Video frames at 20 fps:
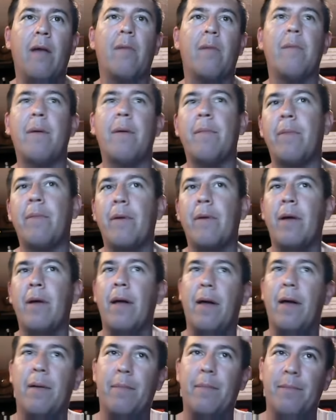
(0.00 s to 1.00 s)
I
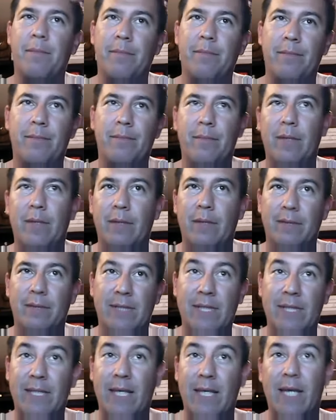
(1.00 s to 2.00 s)
remember it
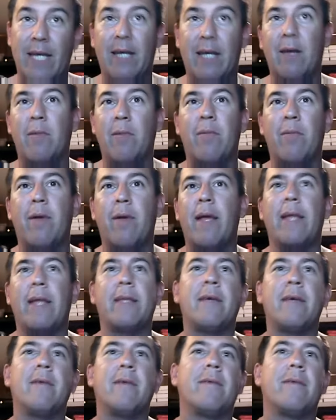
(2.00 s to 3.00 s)
was the Diego
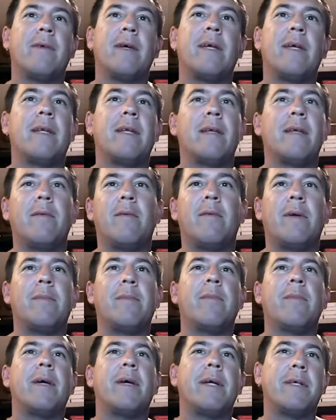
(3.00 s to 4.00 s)
Brando fight. He
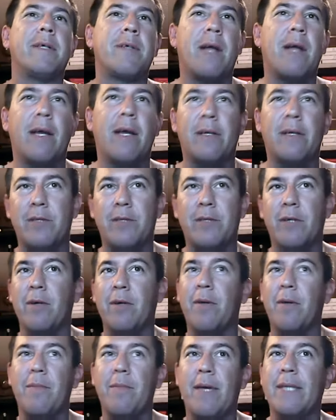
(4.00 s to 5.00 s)
won by a triangle
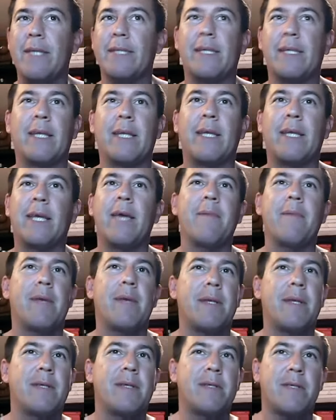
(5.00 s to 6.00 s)
choke, amazing. Then he
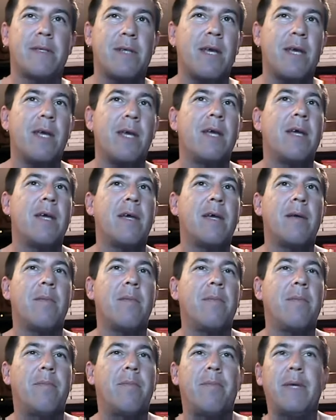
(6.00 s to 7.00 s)
came in and just
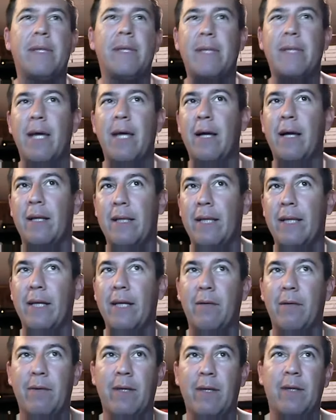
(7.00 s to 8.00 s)
beat down
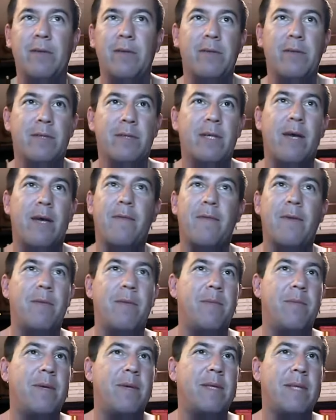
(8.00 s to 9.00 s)
Clay Guida, who's tough.
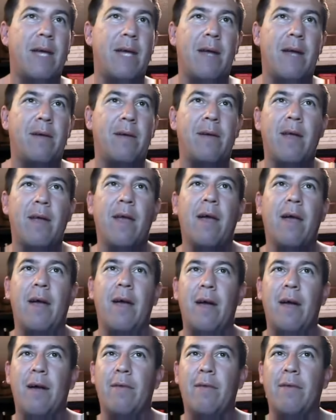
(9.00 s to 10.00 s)
He beat down
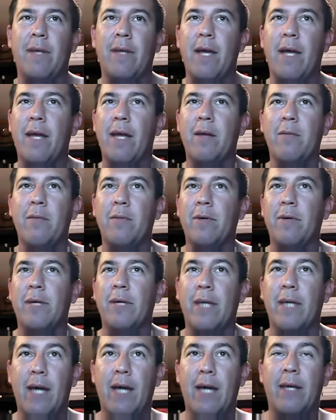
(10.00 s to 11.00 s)
Renato
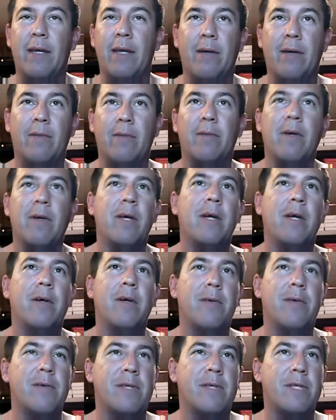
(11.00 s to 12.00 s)
Moicano,
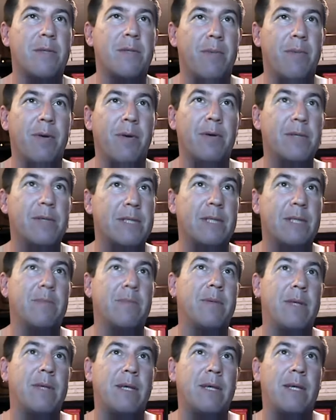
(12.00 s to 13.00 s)
who's supposed
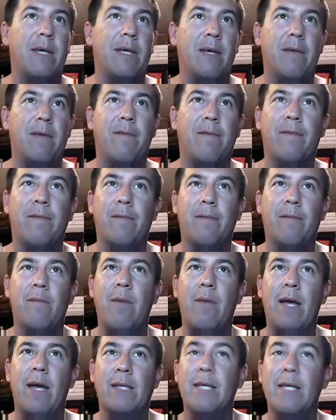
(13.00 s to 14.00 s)
to be, if
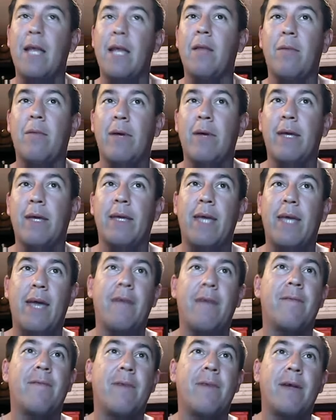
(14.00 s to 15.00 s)
Max Holloway
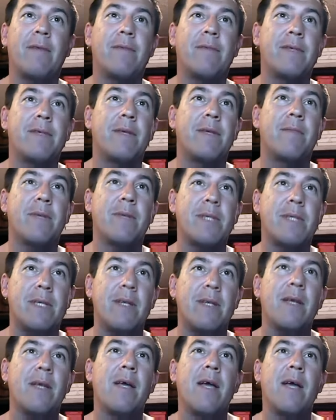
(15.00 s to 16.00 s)
can't fight for some
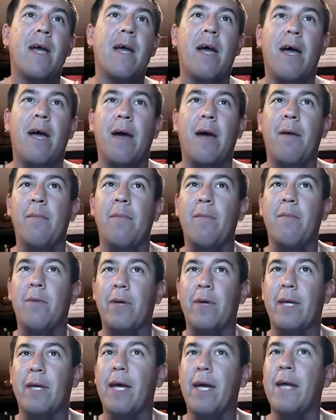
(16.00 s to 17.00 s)
reason,
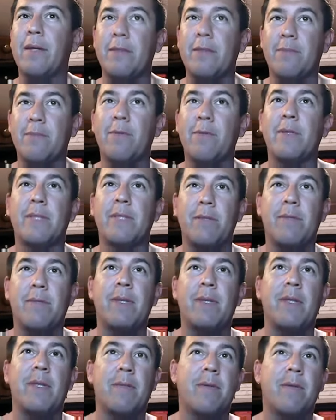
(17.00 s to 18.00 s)
Moicano's supposed
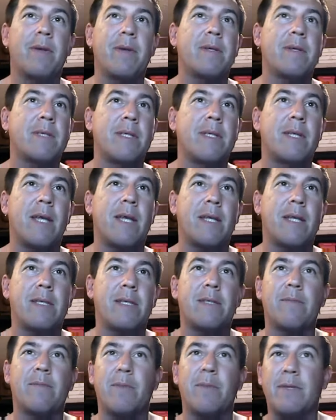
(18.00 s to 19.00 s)
to be the person
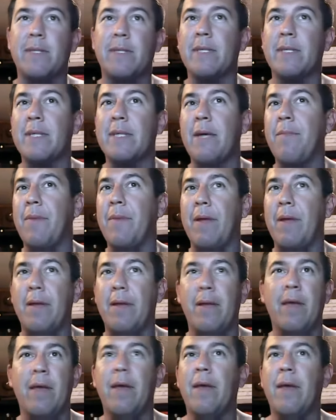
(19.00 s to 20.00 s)
that's supposed to step
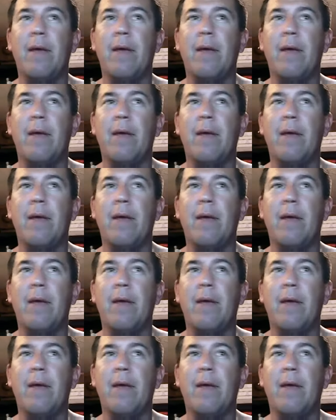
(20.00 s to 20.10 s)
in.